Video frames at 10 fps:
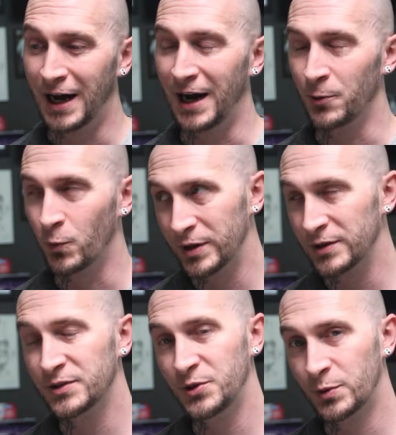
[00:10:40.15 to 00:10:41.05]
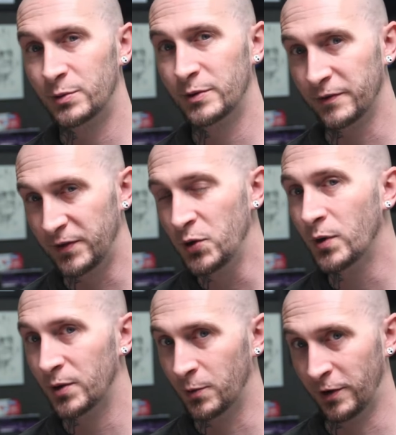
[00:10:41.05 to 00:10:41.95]
I will do a
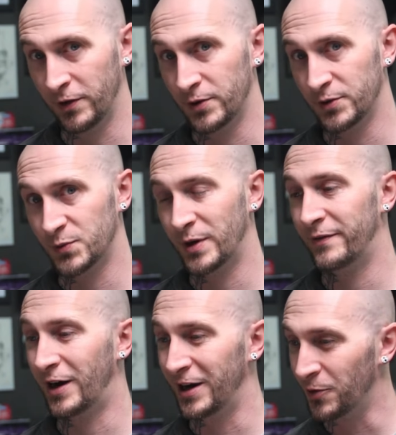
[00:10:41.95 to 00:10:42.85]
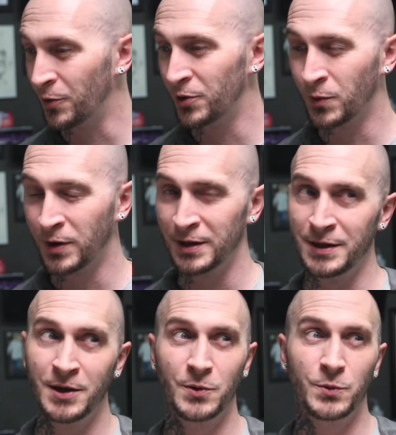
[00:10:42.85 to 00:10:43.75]
review on one of those whenever I order
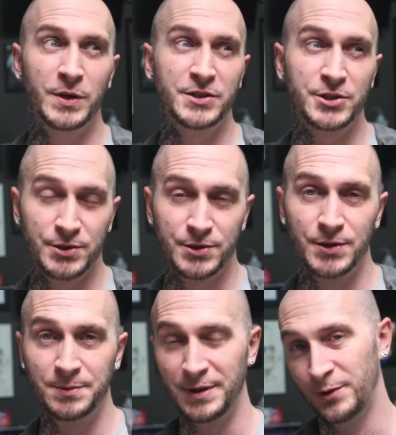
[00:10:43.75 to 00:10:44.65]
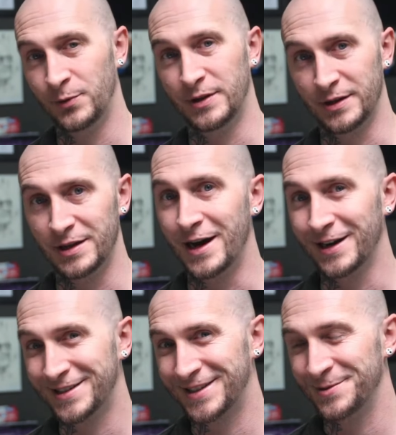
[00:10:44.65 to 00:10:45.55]
one, which should be within the
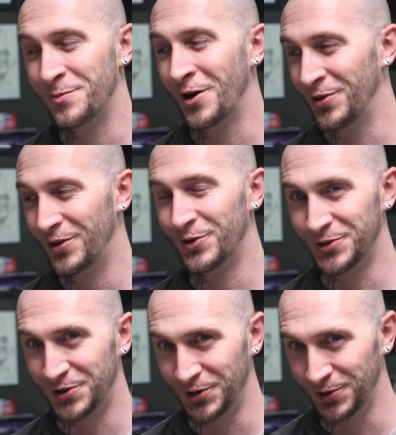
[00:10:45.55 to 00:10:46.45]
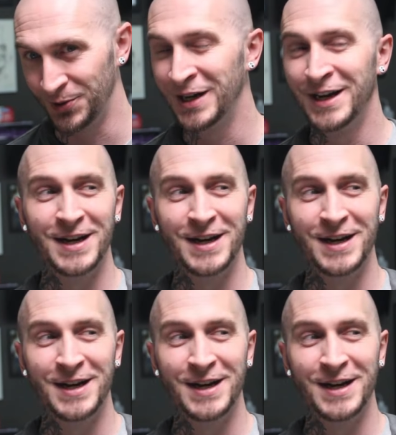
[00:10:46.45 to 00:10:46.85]
next month or two.